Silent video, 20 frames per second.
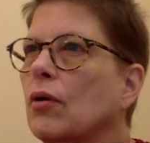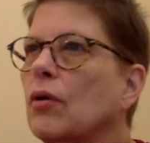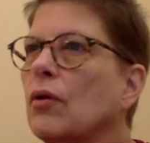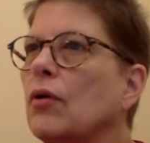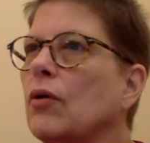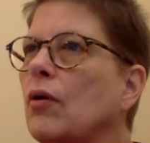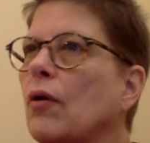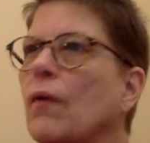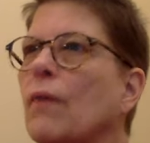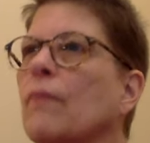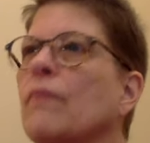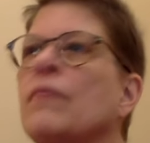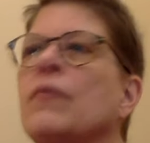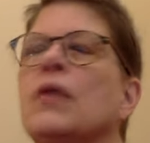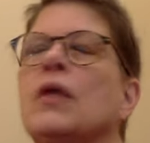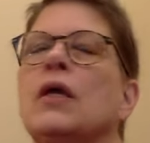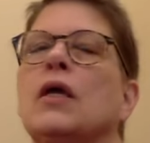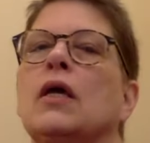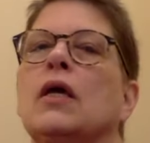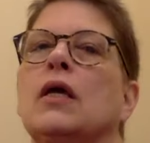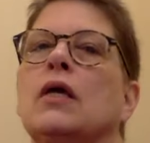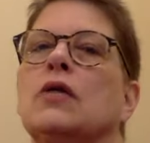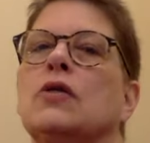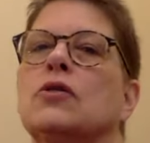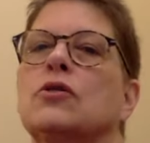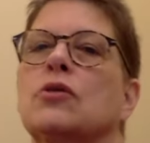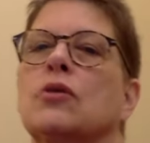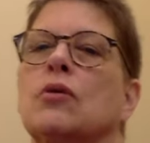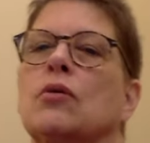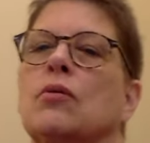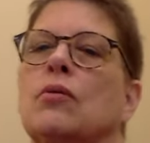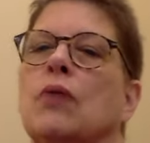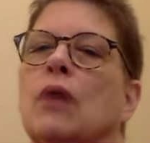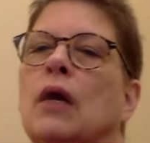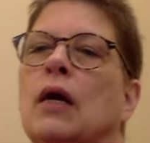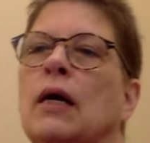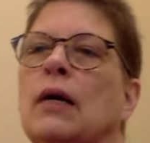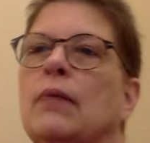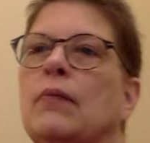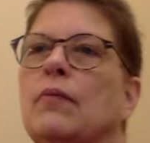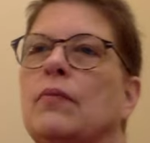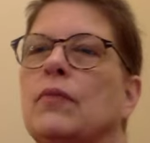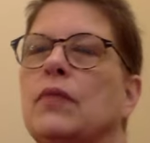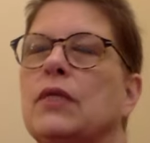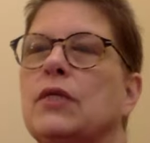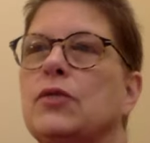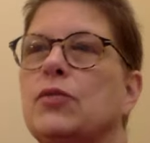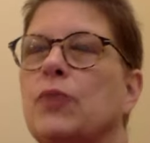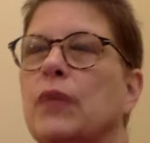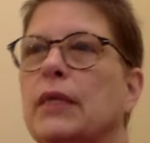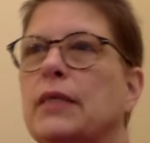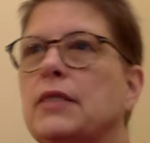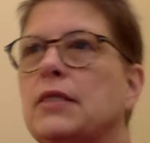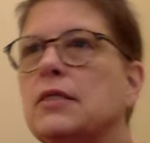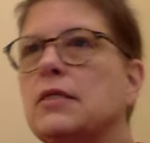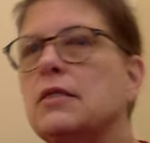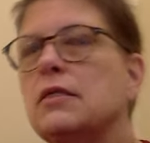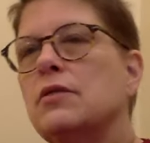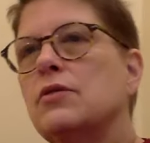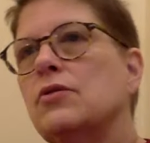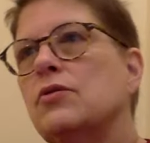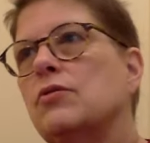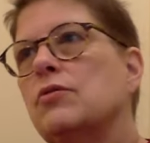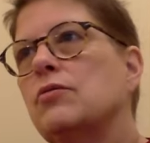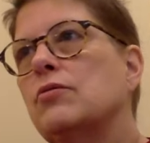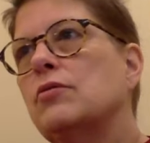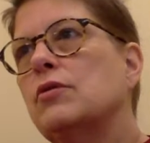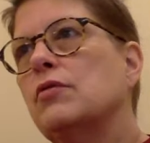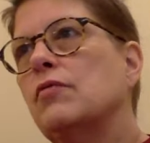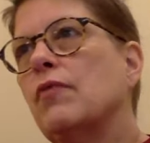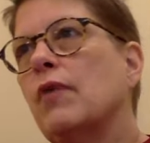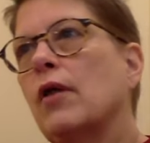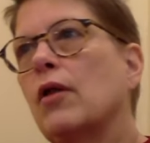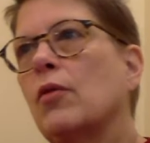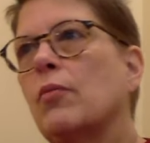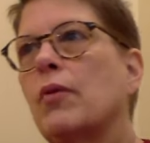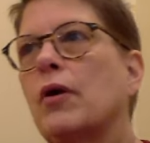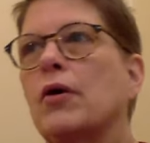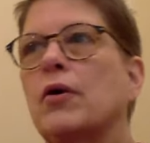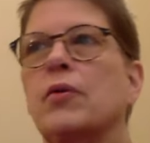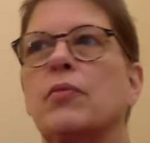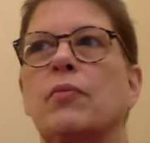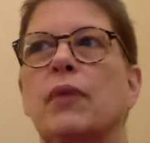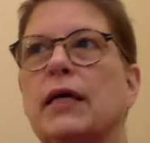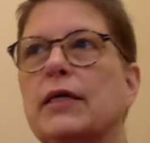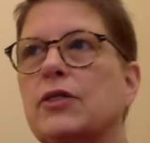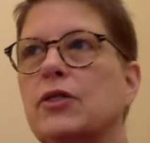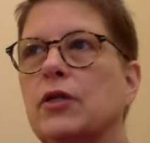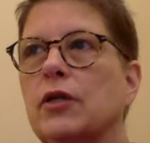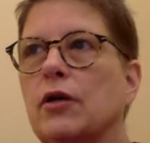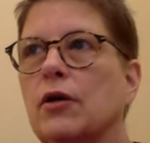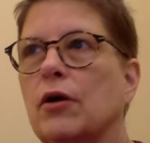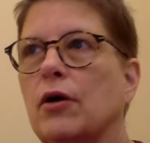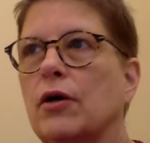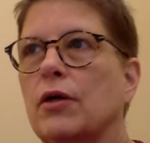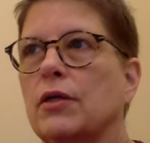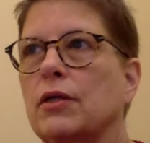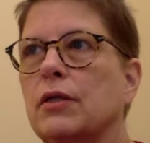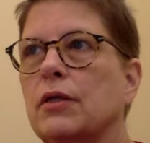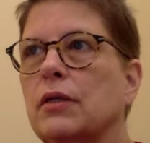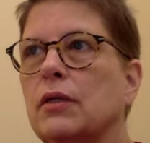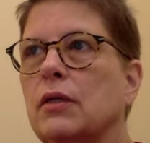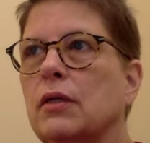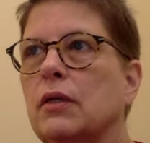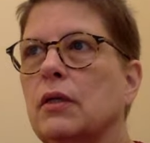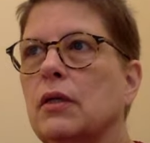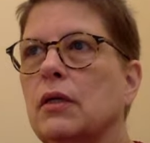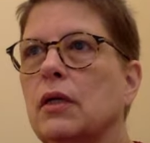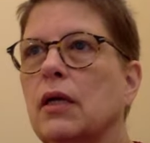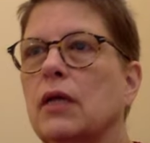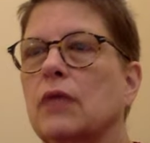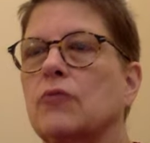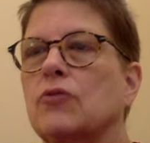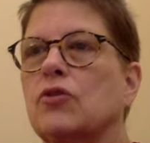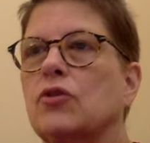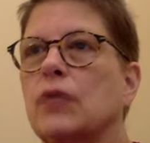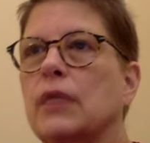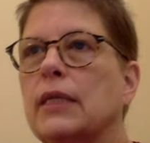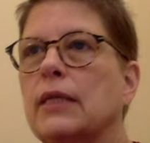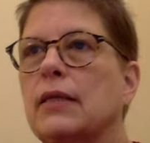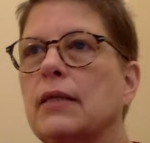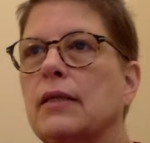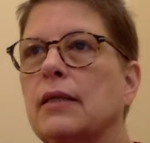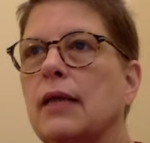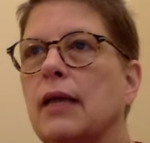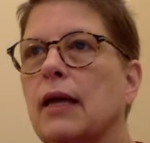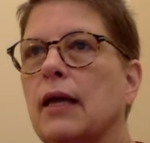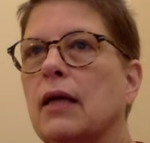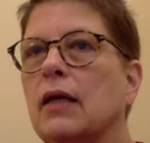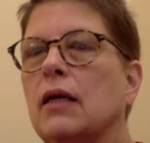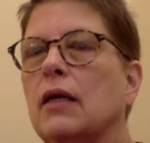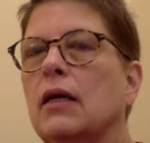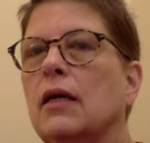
No. So um, this practice is to develop our compassionate heart, kind of strengthen that.